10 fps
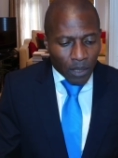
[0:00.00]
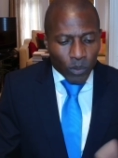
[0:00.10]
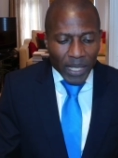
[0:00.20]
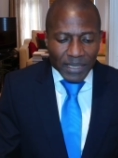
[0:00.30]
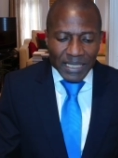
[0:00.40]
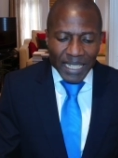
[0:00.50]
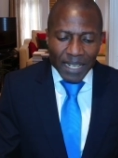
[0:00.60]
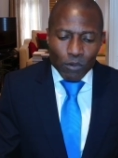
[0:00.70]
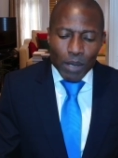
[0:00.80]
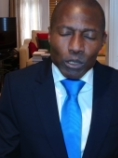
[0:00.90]
Without in any
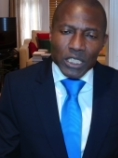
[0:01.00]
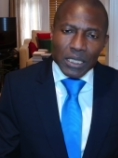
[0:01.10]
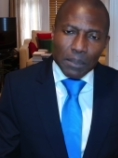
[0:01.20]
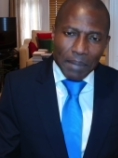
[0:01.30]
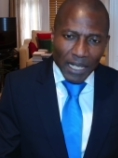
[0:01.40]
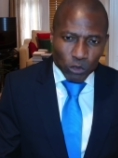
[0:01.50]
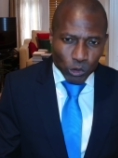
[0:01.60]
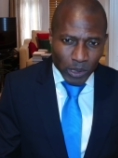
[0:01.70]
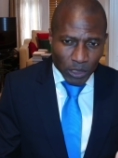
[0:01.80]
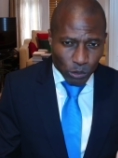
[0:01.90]
way wishing to
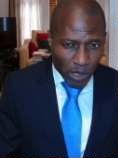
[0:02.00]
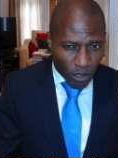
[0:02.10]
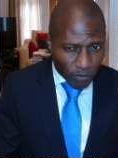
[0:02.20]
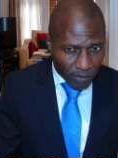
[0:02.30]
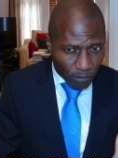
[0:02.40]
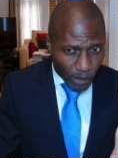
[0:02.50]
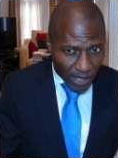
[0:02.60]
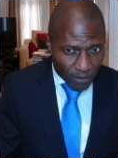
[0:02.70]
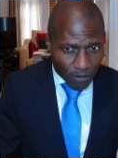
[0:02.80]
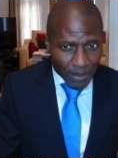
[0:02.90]
patronize with
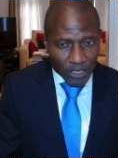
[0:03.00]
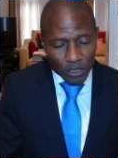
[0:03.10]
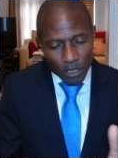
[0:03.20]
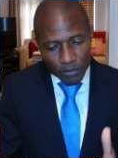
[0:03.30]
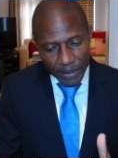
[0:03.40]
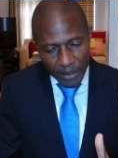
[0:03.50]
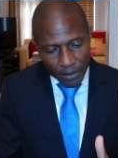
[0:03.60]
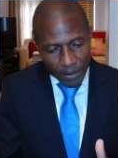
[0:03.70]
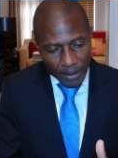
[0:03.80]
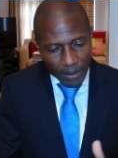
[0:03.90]
information
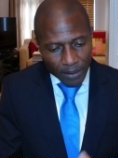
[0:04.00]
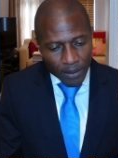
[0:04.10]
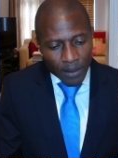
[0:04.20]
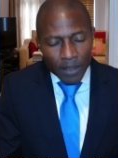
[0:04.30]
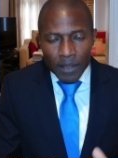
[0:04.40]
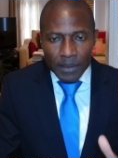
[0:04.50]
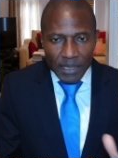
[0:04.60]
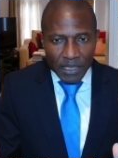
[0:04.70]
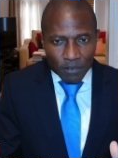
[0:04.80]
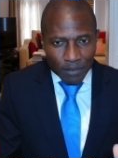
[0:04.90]
overkill here,
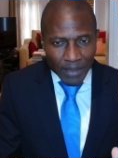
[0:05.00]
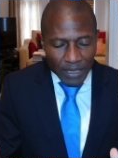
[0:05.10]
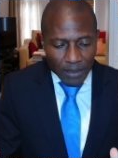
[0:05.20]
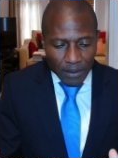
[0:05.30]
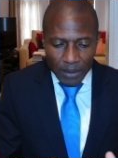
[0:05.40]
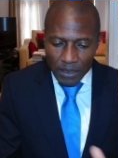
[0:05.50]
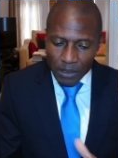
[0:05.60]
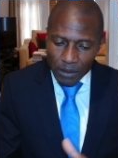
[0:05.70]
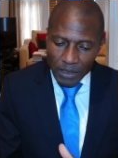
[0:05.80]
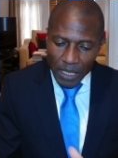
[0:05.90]
disinformation is
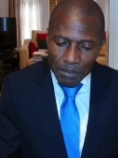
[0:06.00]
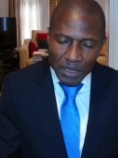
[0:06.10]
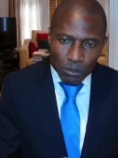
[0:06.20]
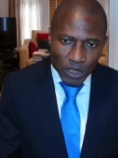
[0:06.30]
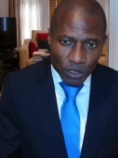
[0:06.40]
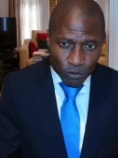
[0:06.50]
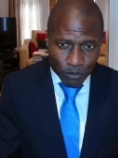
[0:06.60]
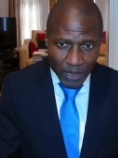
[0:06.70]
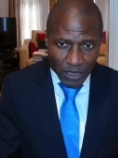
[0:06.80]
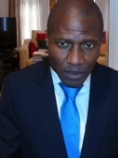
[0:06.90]
not the same as
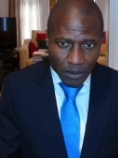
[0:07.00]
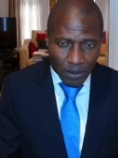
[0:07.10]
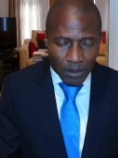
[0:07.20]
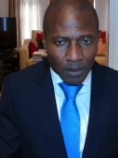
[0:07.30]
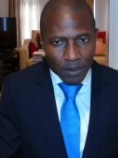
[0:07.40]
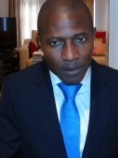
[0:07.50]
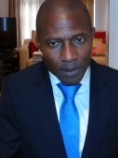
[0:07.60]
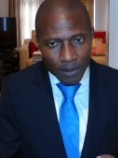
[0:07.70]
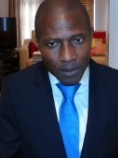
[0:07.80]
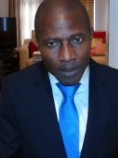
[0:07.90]
misinformation.
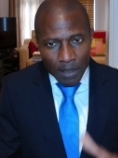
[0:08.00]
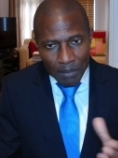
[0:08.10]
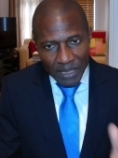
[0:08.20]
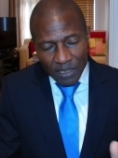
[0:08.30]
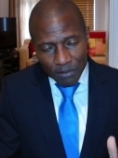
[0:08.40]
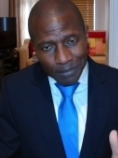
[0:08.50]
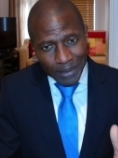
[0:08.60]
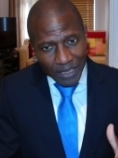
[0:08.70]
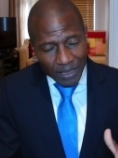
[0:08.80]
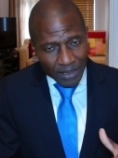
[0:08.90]

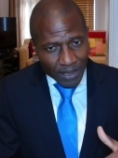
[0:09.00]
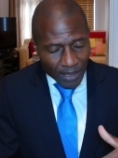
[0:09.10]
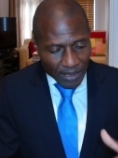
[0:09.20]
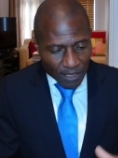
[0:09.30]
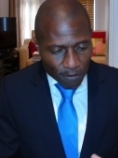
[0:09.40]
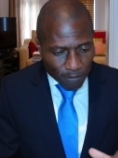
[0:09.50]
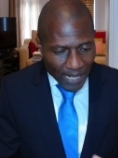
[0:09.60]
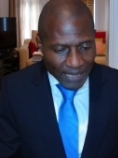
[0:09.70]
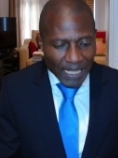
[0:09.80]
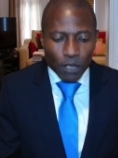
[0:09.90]
Misinformation is the
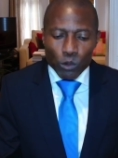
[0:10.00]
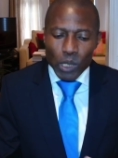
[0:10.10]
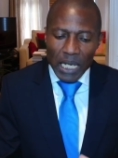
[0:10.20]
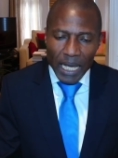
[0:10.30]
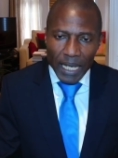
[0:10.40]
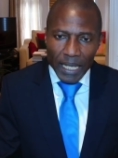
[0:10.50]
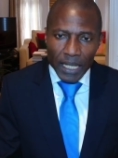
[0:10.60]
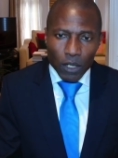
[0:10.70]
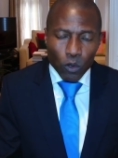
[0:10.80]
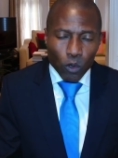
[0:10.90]
flat-out lie
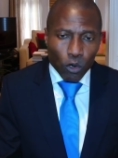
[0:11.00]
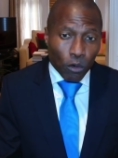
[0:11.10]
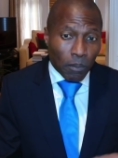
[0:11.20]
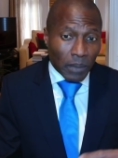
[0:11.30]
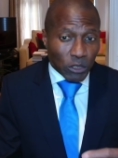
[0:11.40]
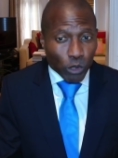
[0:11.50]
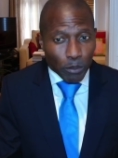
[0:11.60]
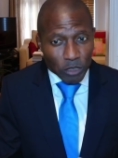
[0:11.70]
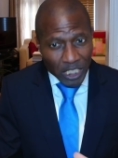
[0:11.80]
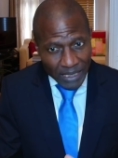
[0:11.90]
or
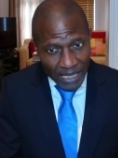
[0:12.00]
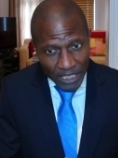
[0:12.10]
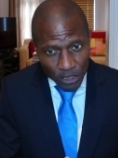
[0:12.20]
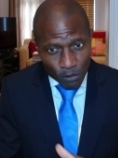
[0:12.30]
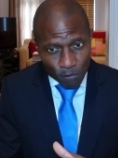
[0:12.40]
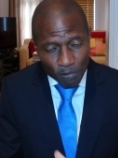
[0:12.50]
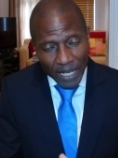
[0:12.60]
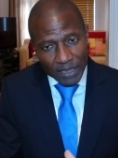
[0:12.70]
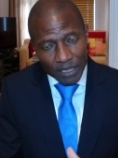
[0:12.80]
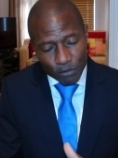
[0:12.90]
misrepresentation of
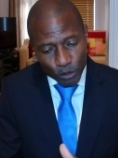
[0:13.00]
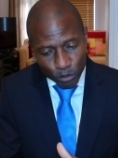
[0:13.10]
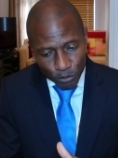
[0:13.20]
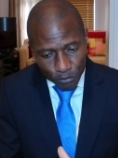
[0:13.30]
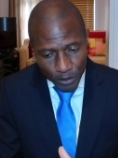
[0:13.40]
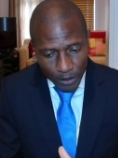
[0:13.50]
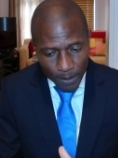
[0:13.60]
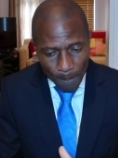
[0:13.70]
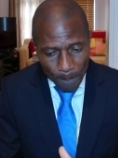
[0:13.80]
fact, if you prefer.